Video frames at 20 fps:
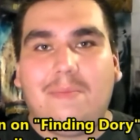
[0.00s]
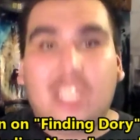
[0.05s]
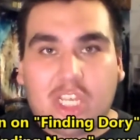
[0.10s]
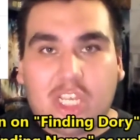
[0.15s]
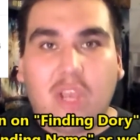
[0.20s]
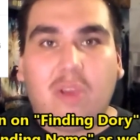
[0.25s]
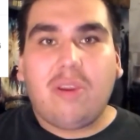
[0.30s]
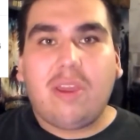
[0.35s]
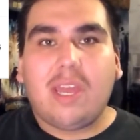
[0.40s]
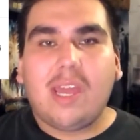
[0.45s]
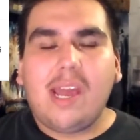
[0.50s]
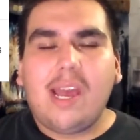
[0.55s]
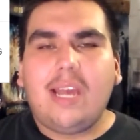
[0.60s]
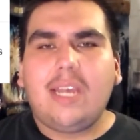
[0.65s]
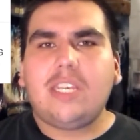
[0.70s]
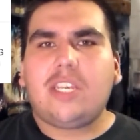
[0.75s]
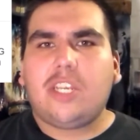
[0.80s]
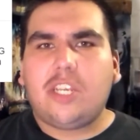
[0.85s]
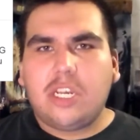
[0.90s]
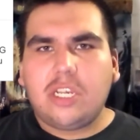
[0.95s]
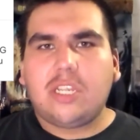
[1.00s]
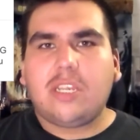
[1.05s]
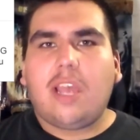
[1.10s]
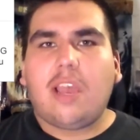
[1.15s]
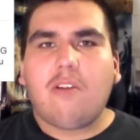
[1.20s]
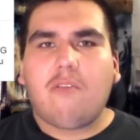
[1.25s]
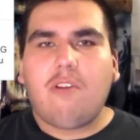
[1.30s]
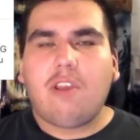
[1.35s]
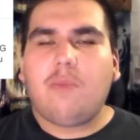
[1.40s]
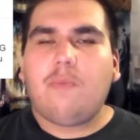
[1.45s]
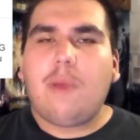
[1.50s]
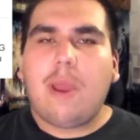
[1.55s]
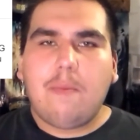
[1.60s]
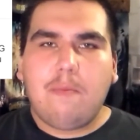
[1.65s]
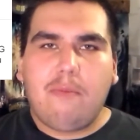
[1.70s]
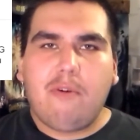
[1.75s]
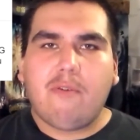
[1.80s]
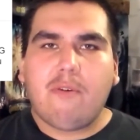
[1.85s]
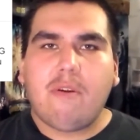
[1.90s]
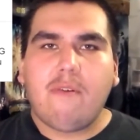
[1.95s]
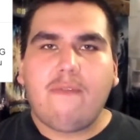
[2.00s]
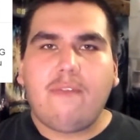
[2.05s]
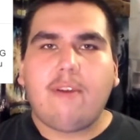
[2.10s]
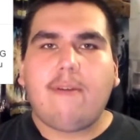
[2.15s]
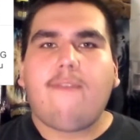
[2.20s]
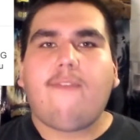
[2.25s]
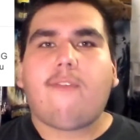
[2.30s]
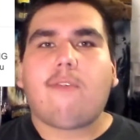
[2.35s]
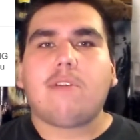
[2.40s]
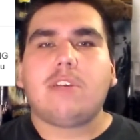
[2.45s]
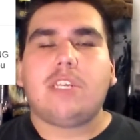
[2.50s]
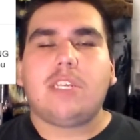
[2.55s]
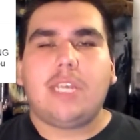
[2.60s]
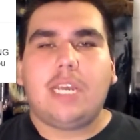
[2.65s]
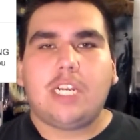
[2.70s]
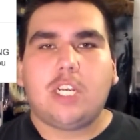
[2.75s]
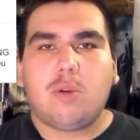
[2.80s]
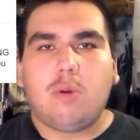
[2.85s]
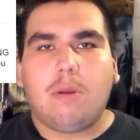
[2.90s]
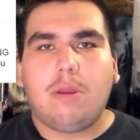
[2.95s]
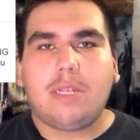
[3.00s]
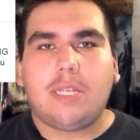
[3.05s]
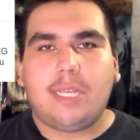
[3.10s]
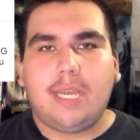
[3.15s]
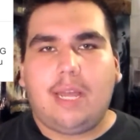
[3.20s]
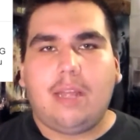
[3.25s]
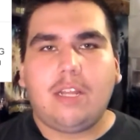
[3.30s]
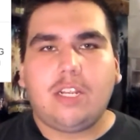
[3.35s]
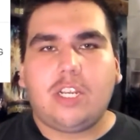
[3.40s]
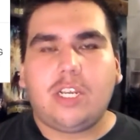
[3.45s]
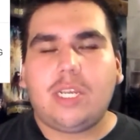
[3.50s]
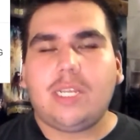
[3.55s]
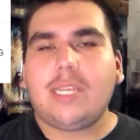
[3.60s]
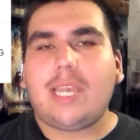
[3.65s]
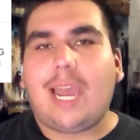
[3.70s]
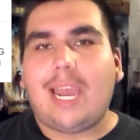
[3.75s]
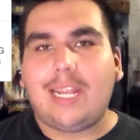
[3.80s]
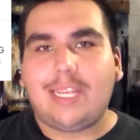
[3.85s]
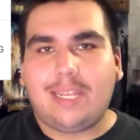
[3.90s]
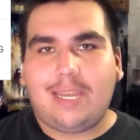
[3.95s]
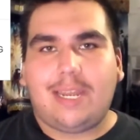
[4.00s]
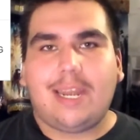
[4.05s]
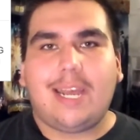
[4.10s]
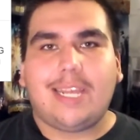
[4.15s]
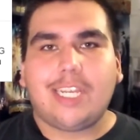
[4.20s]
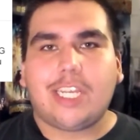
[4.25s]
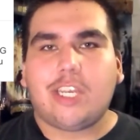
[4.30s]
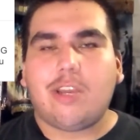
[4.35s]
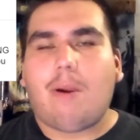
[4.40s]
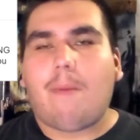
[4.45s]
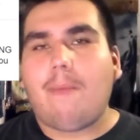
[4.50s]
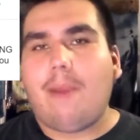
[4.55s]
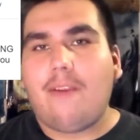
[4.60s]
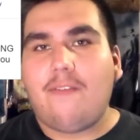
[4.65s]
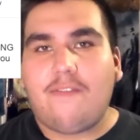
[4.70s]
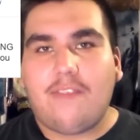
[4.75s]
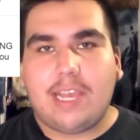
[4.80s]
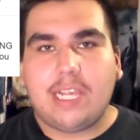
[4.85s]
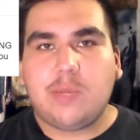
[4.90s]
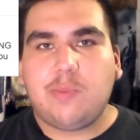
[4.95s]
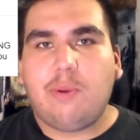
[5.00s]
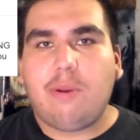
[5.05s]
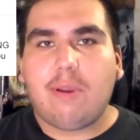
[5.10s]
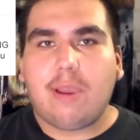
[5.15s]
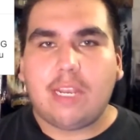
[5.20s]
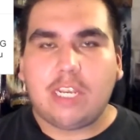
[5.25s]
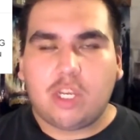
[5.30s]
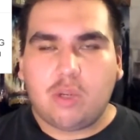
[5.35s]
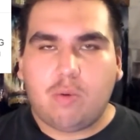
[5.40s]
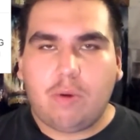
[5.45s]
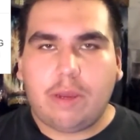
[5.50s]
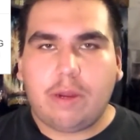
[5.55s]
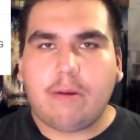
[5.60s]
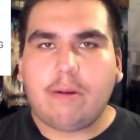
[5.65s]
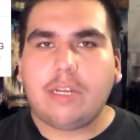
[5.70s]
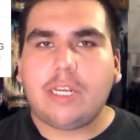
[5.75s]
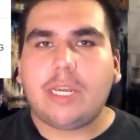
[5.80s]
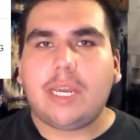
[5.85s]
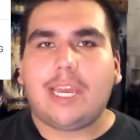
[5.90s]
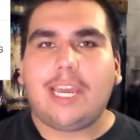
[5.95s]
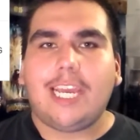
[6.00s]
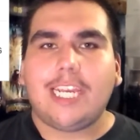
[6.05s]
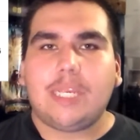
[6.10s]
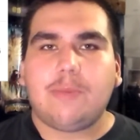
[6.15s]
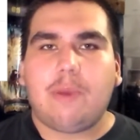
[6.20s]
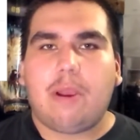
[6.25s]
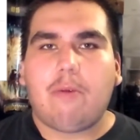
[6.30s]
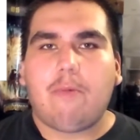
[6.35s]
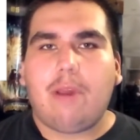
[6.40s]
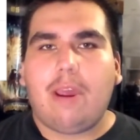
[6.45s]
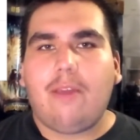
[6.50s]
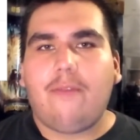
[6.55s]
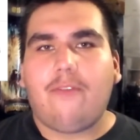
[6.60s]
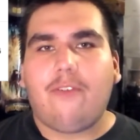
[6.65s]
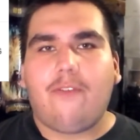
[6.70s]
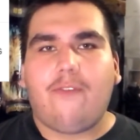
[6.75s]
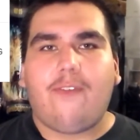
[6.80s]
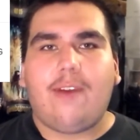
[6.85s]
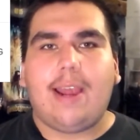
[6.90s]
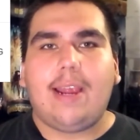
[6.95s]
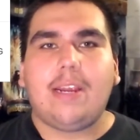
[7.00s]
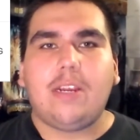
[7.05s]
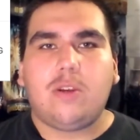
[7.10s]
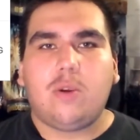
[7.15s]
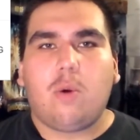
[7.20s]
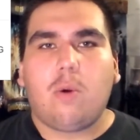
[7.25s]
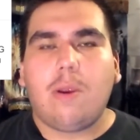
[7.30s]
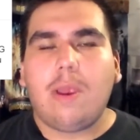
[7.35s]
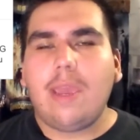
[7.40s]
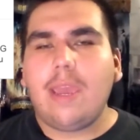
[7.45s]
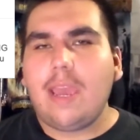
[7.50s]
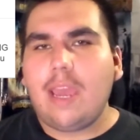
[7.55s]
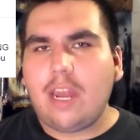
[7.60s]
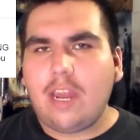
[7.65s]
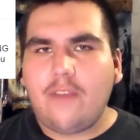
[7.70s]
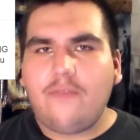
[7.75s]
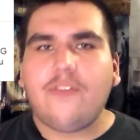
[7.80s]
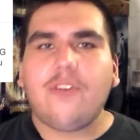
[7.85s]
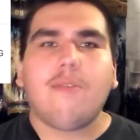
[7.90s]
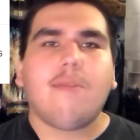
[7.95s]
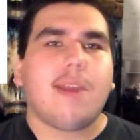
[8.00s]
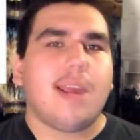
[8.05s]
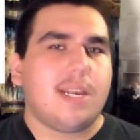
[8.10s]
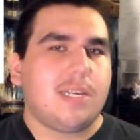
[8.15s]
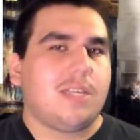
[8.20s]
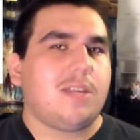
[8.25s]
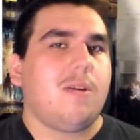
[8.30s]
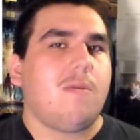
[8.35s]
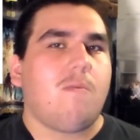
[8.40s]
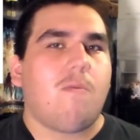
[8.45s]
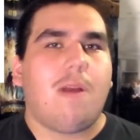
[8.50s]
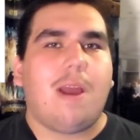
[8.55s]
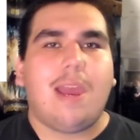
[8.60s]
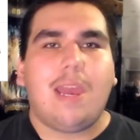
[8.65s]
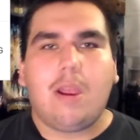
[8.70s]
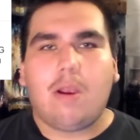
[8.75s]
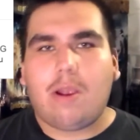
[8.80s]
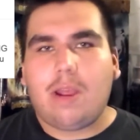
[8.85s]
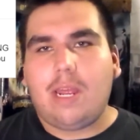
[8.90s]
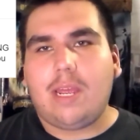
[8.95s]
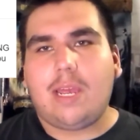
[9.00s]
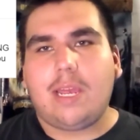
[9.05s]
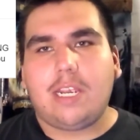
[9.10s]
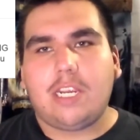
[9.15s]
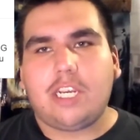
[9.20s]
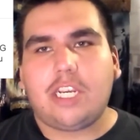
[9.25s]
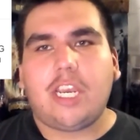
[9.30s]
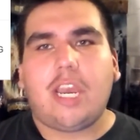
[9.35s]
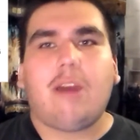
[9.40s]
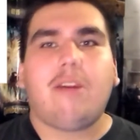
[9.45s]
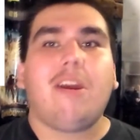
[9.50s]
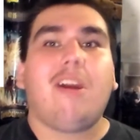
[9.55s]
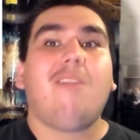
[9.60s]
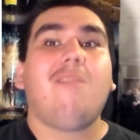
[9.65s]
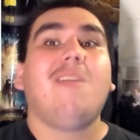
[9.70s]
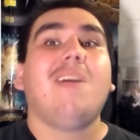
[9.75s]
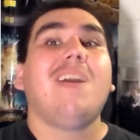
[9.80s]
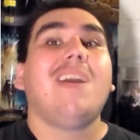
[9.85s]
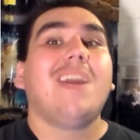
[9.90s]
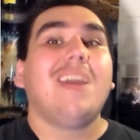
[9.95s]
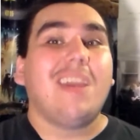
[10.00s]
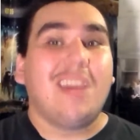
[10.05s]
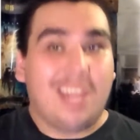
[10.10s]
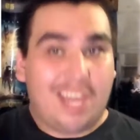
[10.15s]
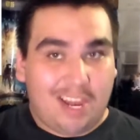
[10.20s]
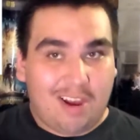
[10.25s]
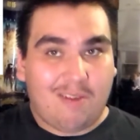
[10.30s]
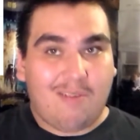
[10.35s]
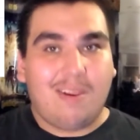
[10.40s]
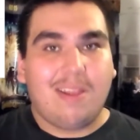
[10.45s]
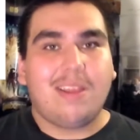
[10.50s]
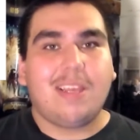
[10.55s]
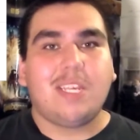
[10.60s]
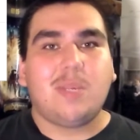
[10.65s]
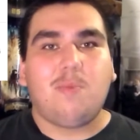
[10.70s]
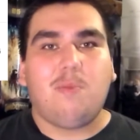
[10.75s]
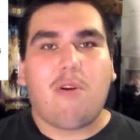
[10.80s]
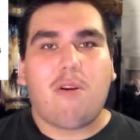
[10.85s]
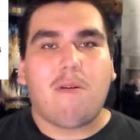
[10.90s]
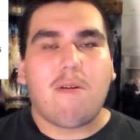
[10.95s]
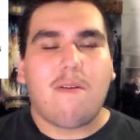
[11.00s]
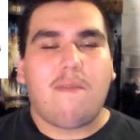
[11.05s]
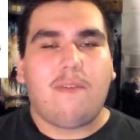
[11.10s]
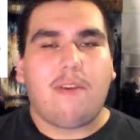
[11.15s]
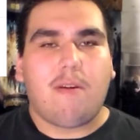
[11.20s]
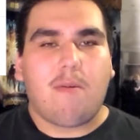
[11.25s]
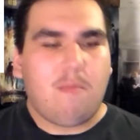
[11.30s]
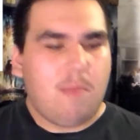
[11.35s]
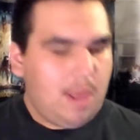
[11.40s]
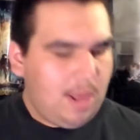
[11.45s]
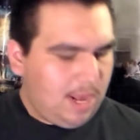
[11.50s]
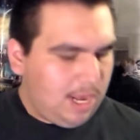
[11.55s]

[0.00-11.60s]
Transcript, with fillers: So you guys, just like with my movie review for Central Intelligence, I did ask you on my Facebook and Twitter to guess my rating for Finding Dory, and if you guessed it right, you're going to get a shout out here in this movie review.